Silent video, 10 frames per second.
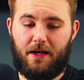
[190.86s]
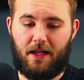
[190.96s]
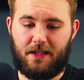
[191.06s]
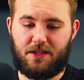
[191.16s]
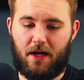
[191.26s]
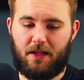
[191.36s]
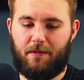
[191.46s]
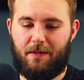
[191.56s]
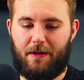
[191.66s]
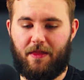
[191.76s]
Now let's talk a
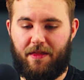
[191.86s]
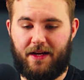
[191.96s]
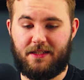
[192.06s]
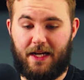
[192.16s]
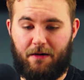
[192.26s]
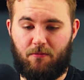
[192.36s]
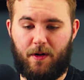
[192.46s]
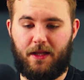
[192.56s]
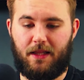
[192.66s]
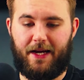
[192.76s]
little bit about the things that I
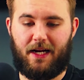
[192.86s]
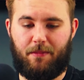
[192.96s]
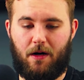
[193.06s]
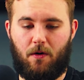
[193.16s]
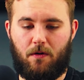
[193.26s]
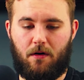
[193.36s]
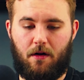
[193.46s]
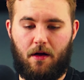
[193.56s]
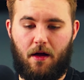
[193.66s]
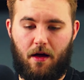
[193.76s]
really like about
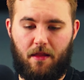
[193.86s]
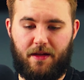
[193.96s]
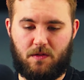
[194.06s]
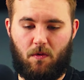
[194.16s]
this